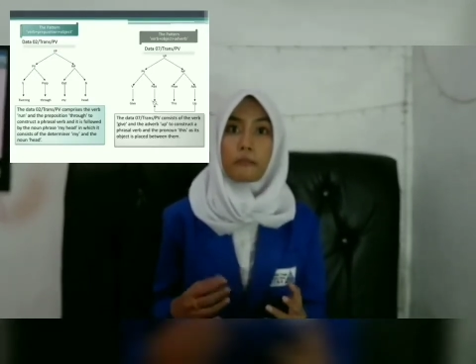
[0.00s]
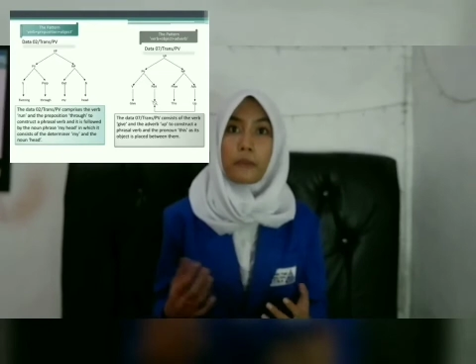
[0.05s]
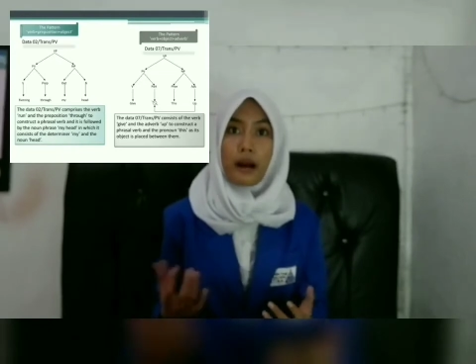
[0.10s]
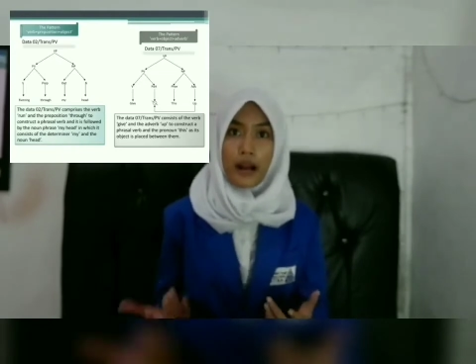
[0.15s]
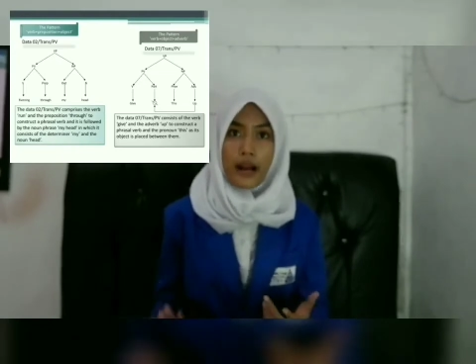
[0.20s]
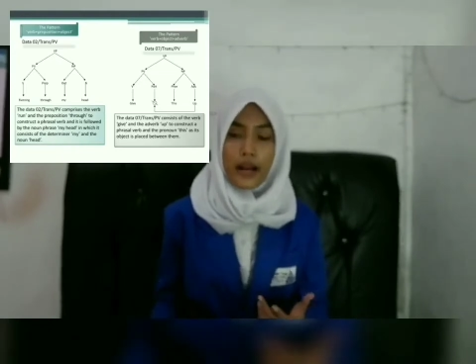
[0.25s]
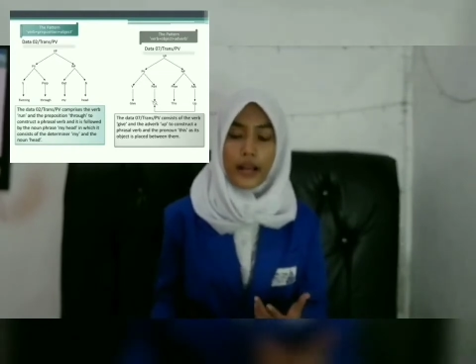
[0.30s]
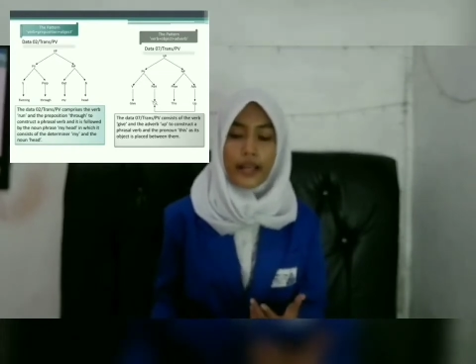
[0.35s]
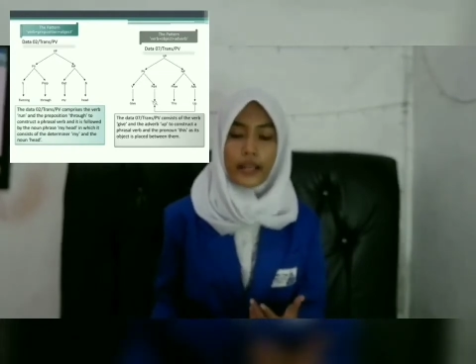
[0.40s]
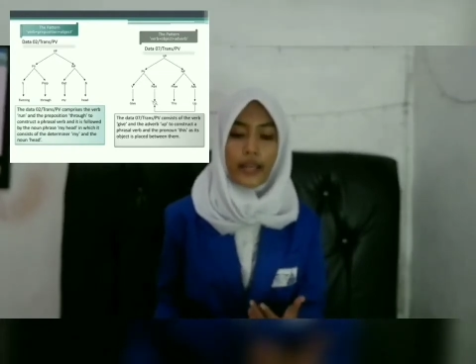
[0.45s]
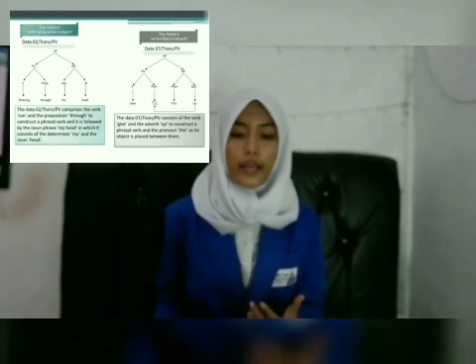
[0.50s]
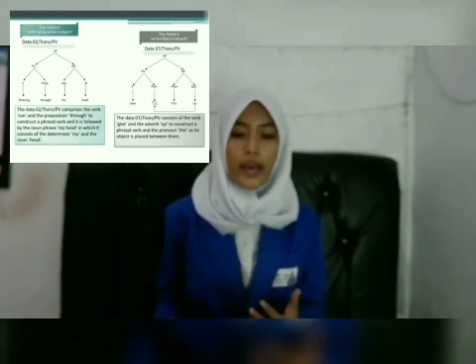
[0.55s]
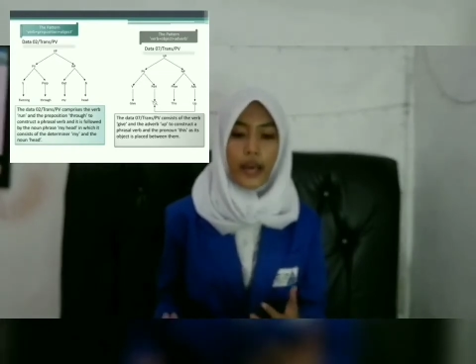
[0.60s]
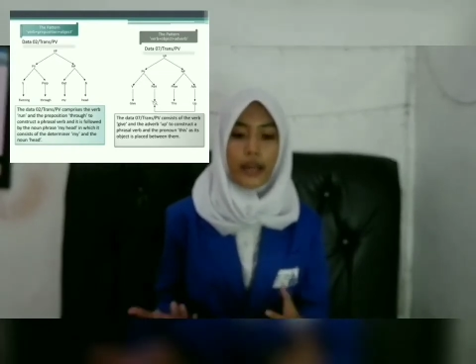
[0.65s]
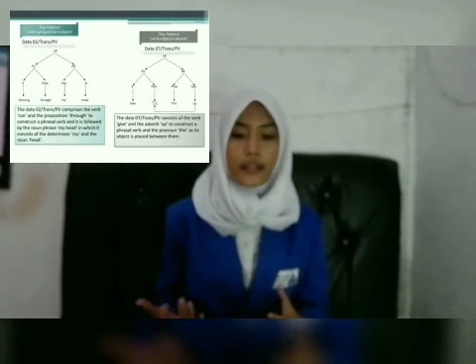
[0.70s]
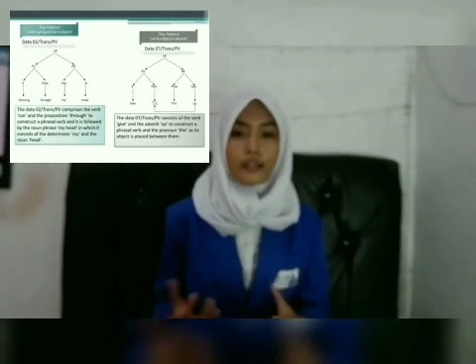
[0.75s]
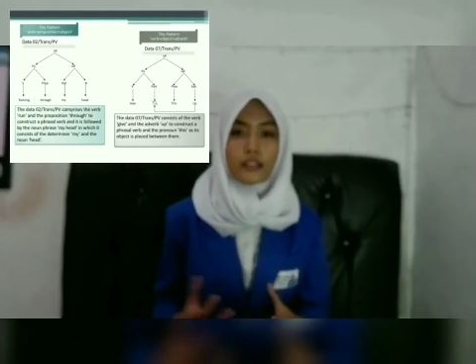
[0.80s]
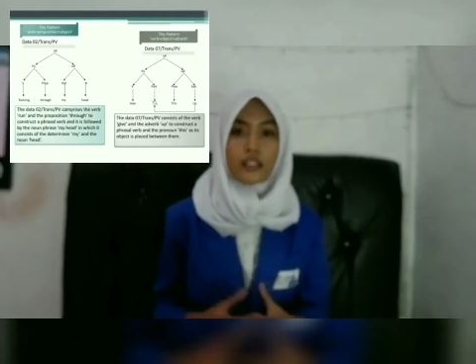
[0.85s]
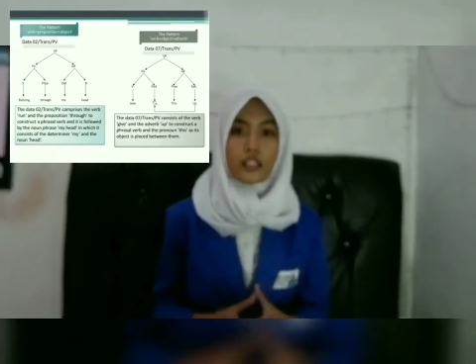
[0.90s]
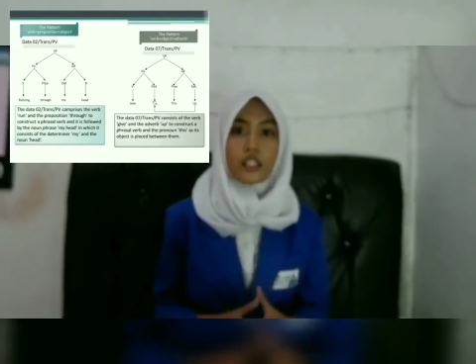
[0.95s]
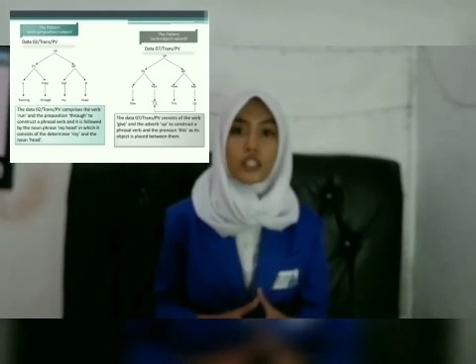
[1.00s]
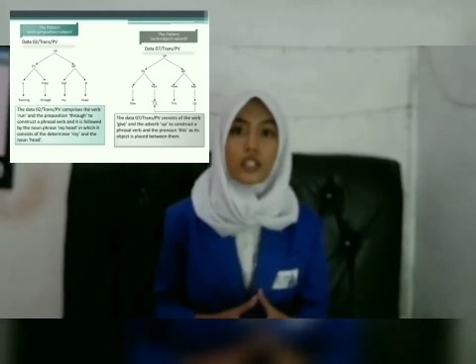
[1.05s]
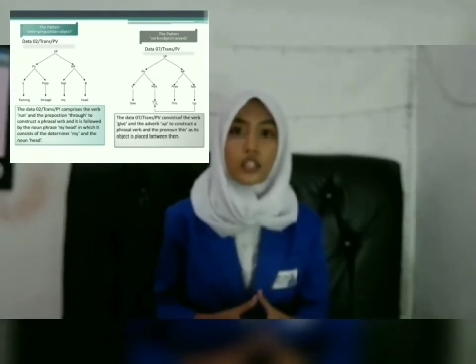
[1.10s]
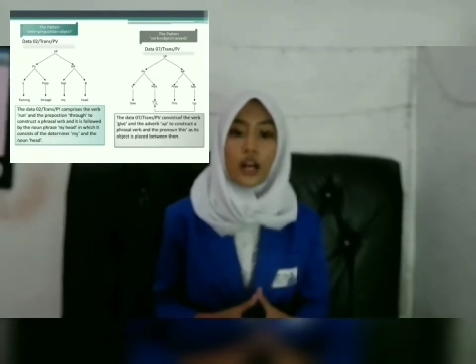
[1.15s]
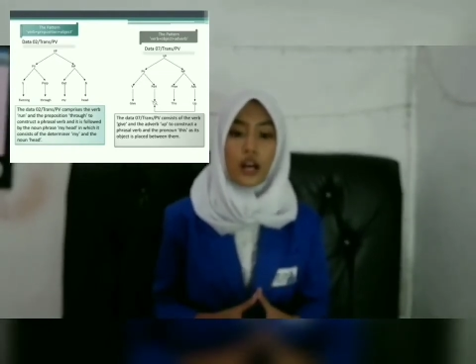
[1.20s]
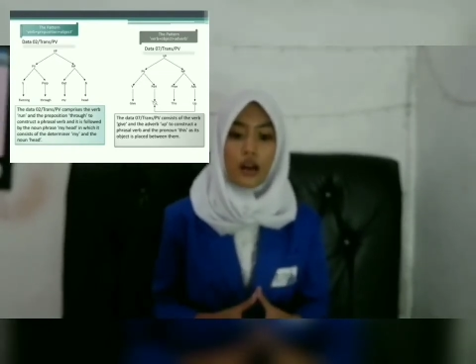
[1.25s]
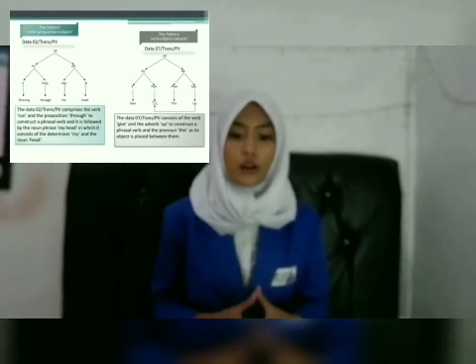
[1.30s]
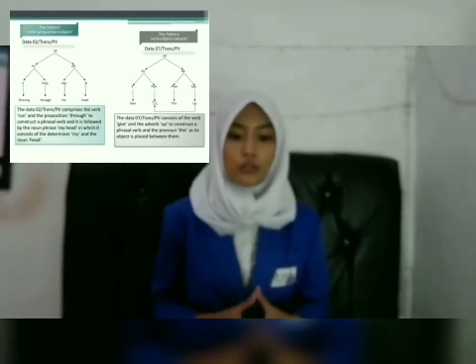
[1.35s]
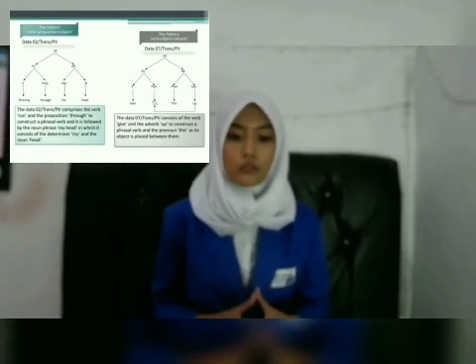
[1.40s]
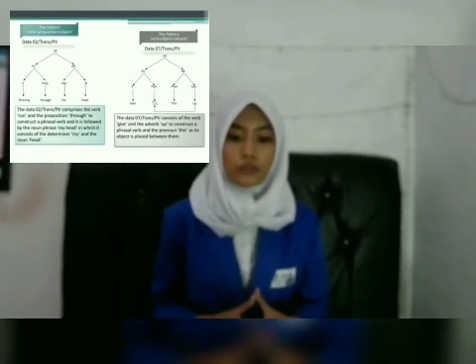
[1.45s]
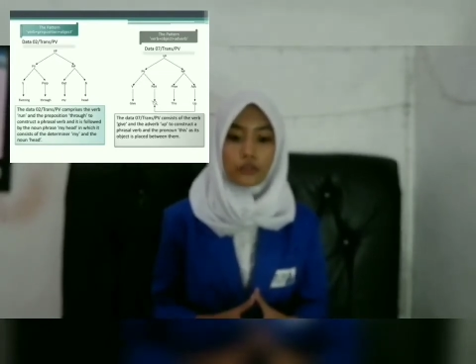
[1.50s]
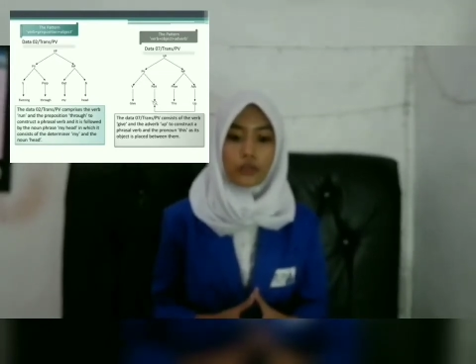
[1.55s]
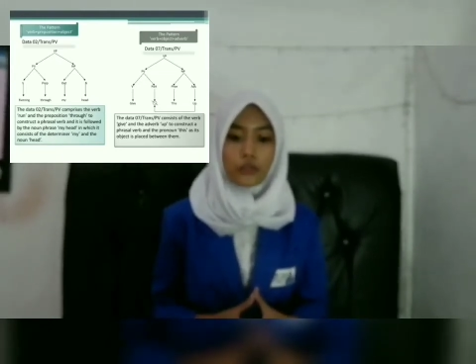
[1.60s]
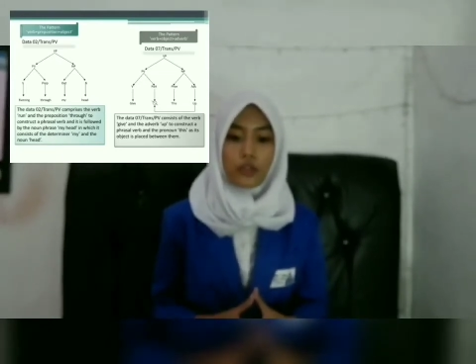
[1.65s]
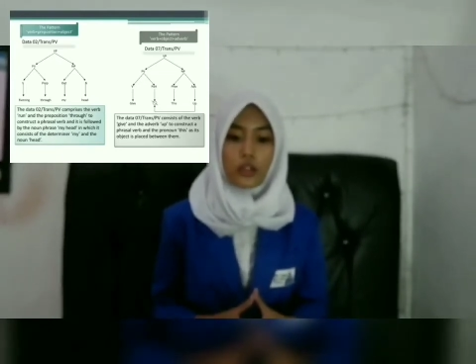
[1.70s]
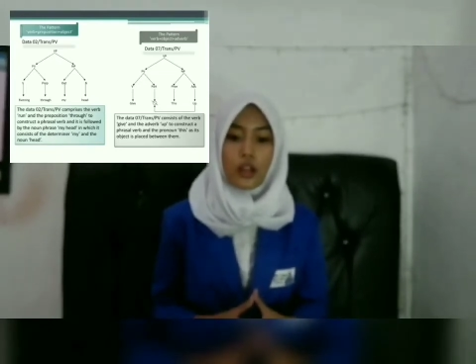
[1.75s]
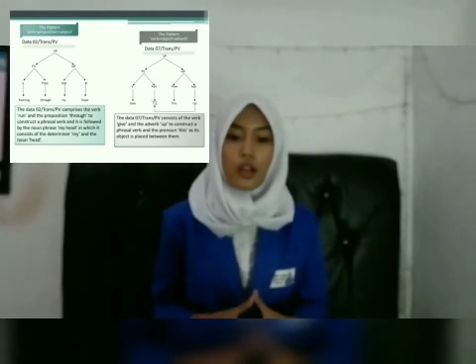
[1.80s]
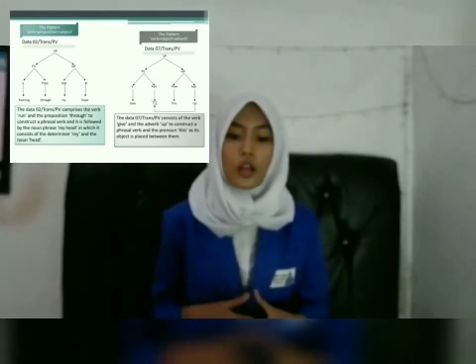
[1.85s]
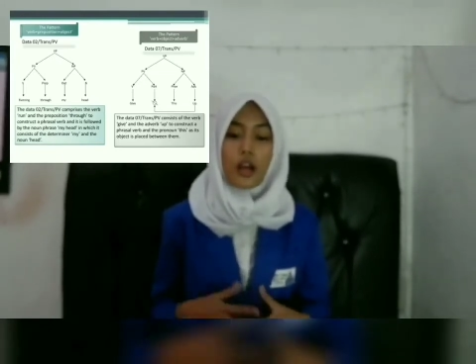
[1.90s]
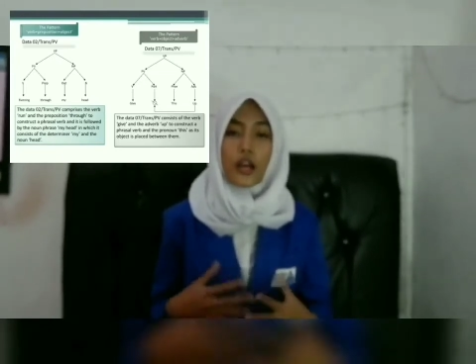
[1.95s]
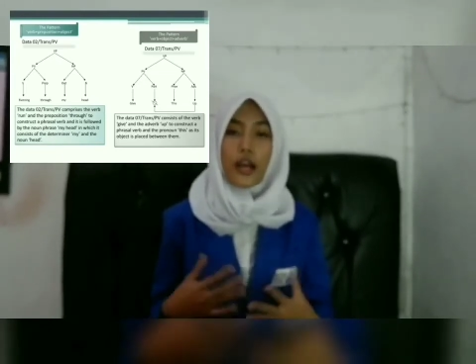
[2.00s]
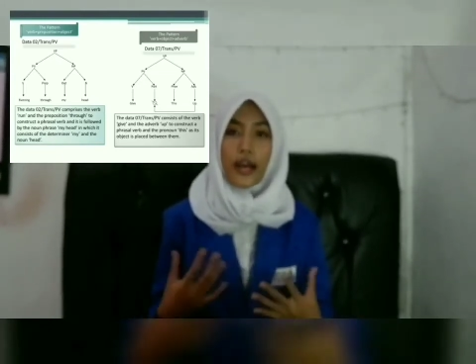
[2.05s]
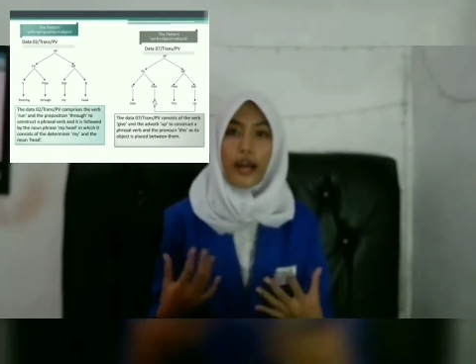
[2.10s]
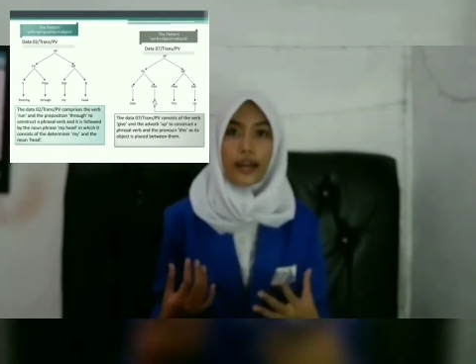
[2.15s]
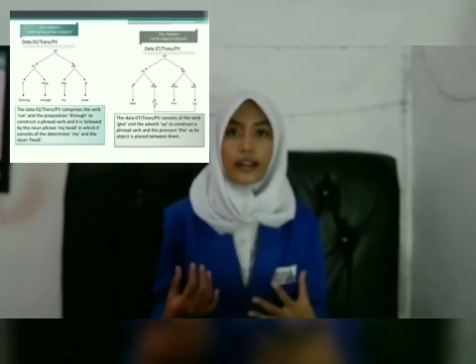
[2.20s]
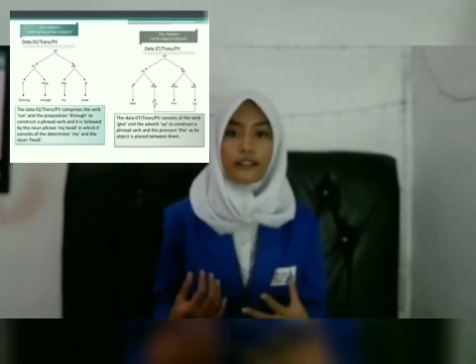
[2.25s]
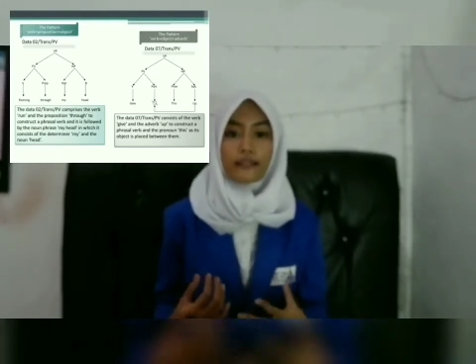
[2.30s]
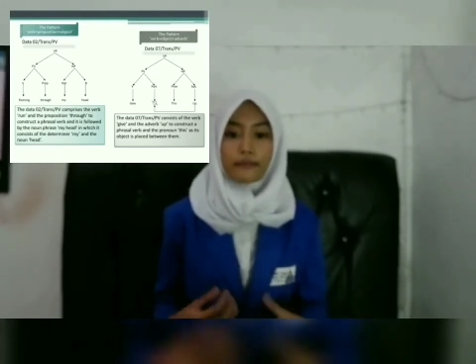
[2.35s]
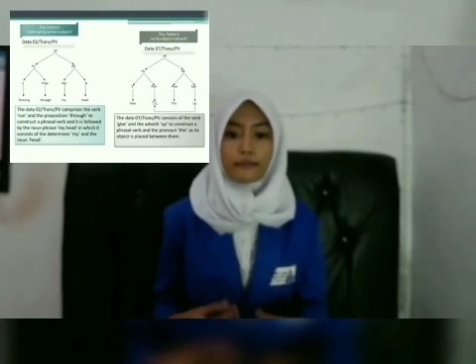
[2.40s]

my and the noun head.